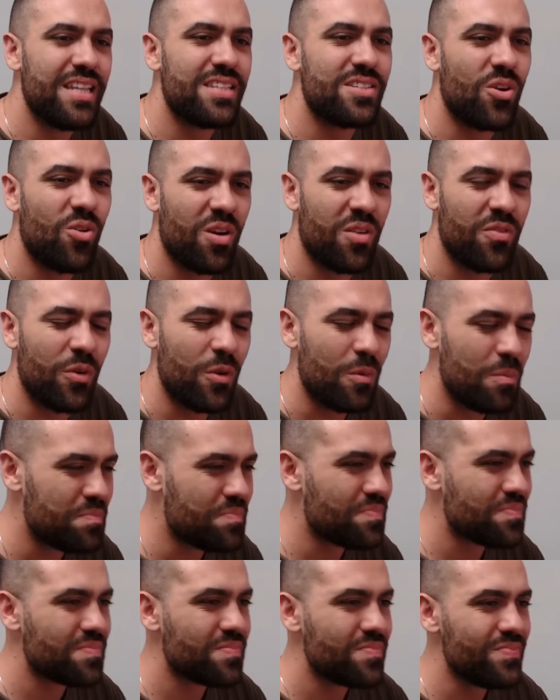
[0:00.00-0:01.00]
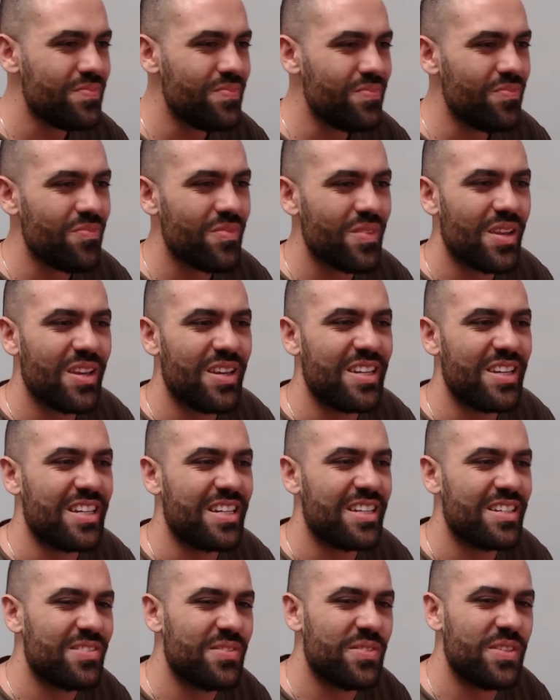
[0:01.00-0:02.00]
horrible.
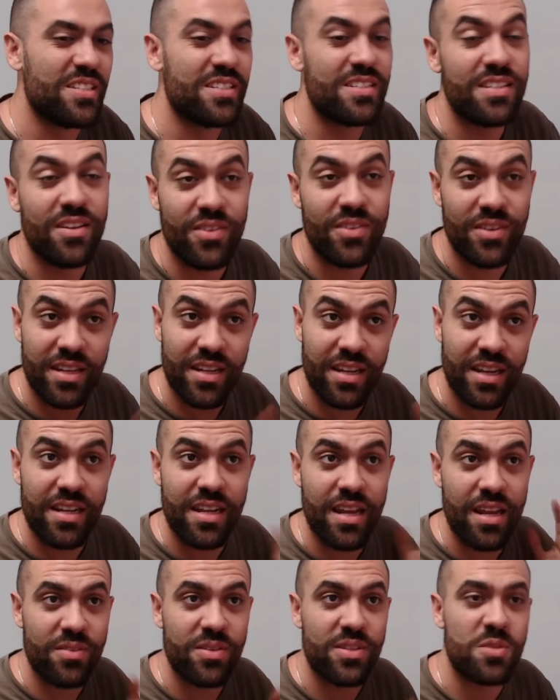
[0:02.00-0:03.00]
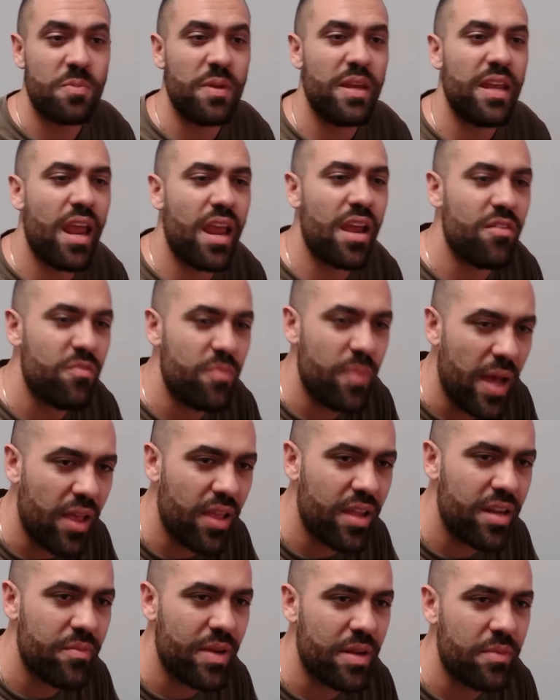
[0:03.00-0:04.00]
So speaking of
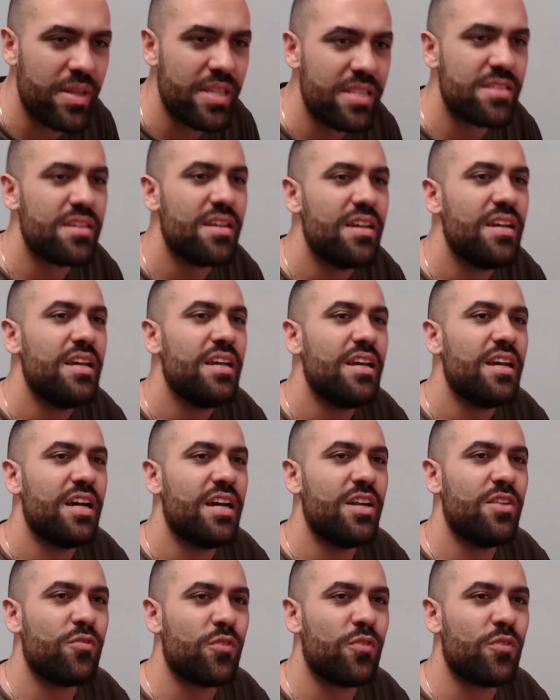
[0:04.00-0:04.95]
ballot amendments, in